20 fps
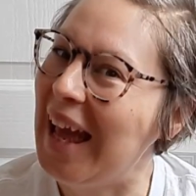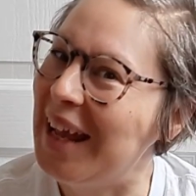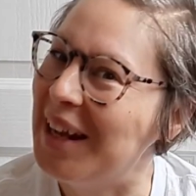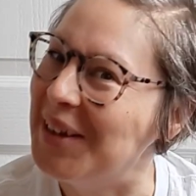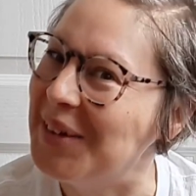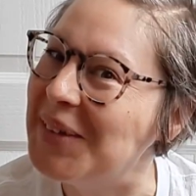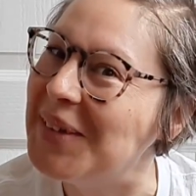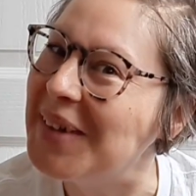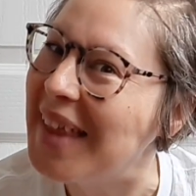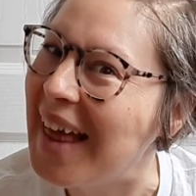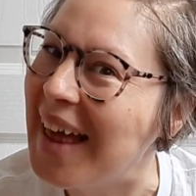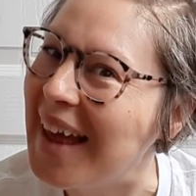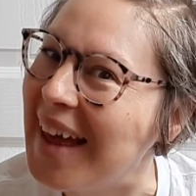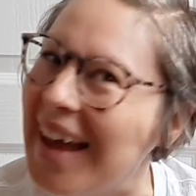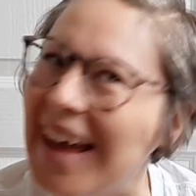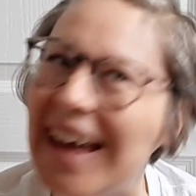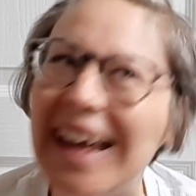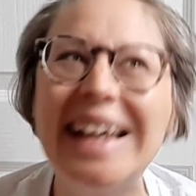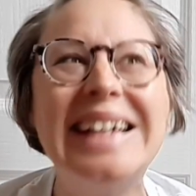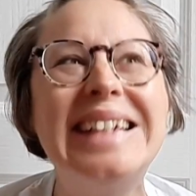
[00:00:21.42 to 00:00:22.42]
Hello
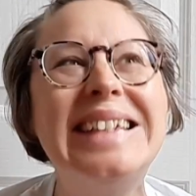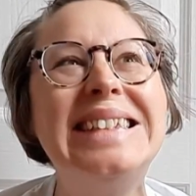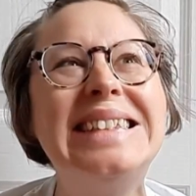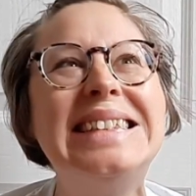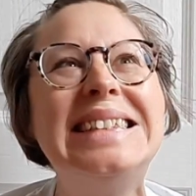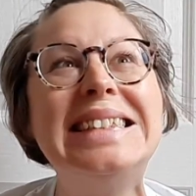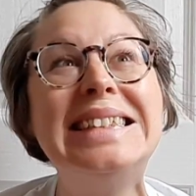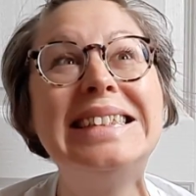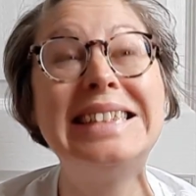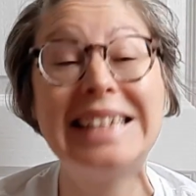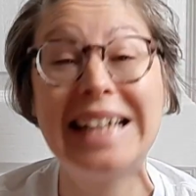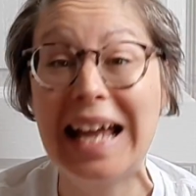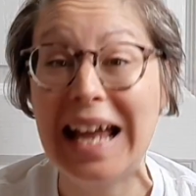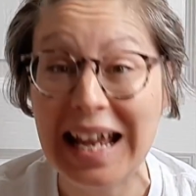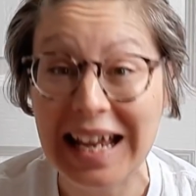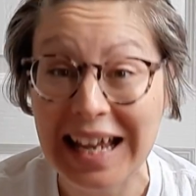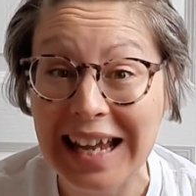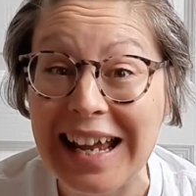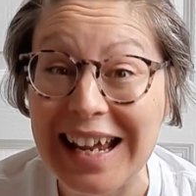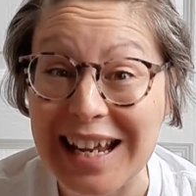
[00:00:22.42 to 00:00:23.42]
there.
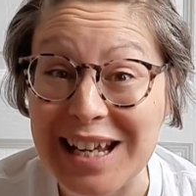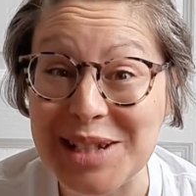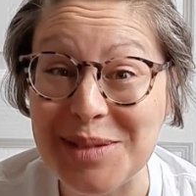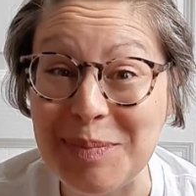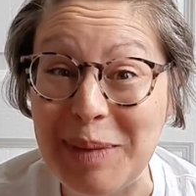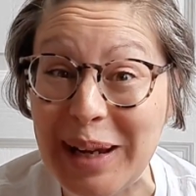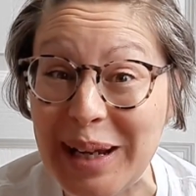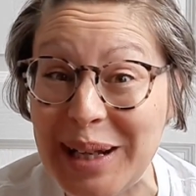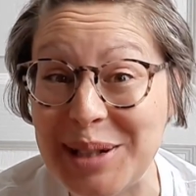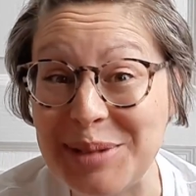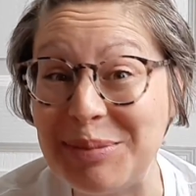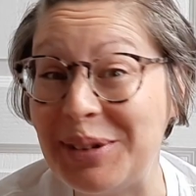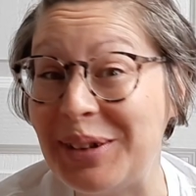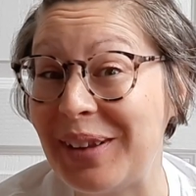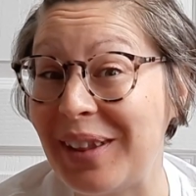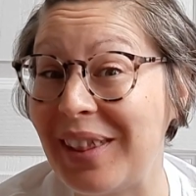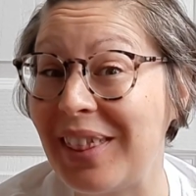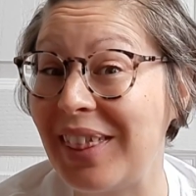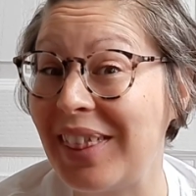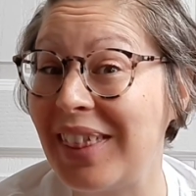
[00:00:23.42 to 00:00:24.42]
It's been a
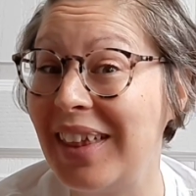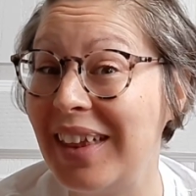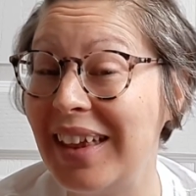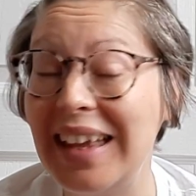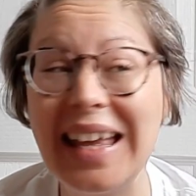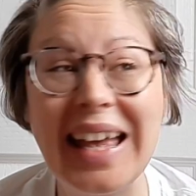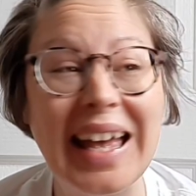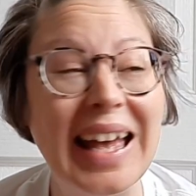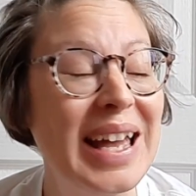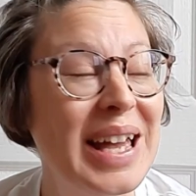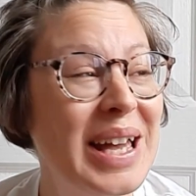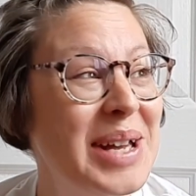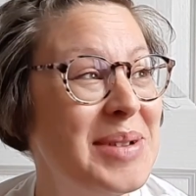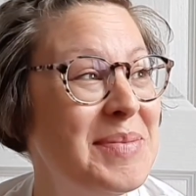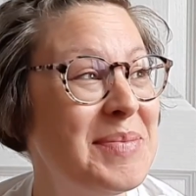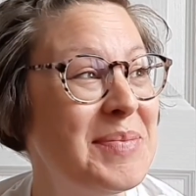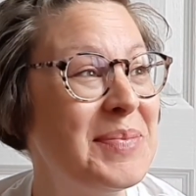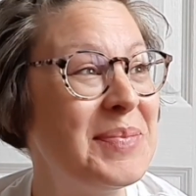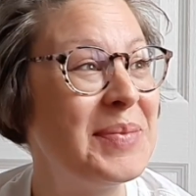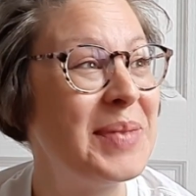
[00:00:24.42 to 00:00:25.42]
month.
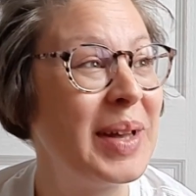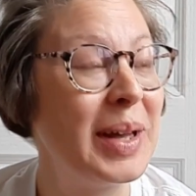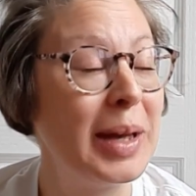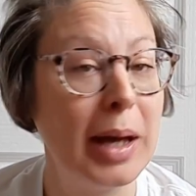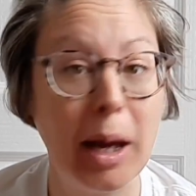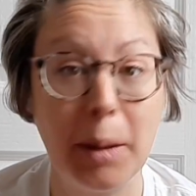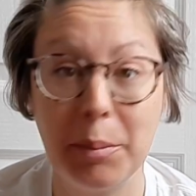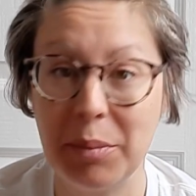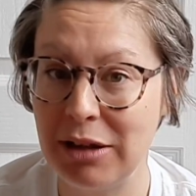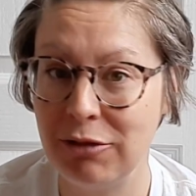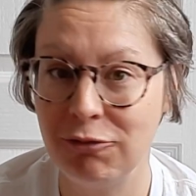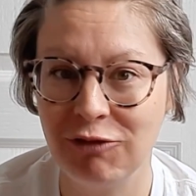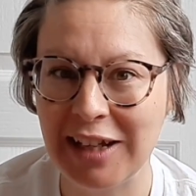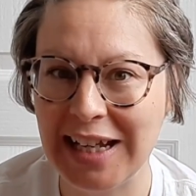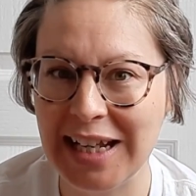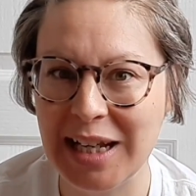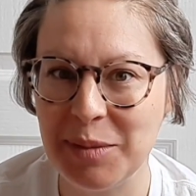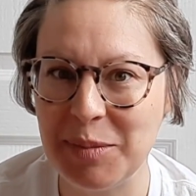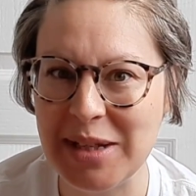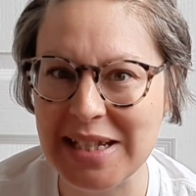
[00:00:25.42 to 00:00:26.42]
I've been
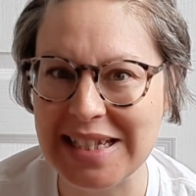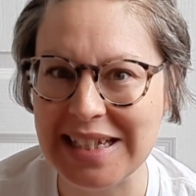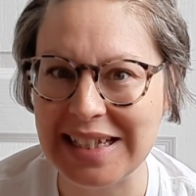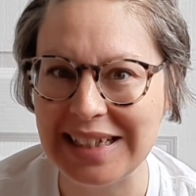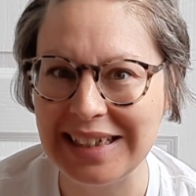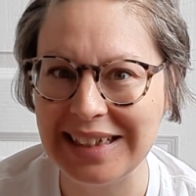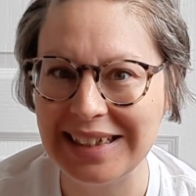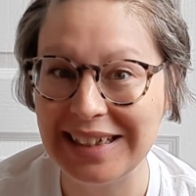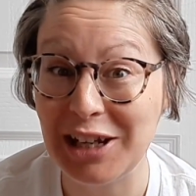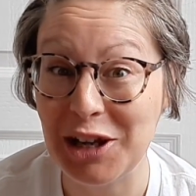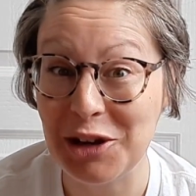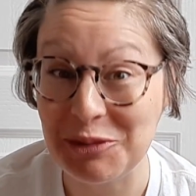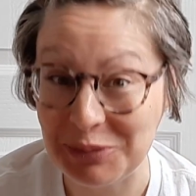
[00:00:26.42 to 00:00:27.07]
really busy.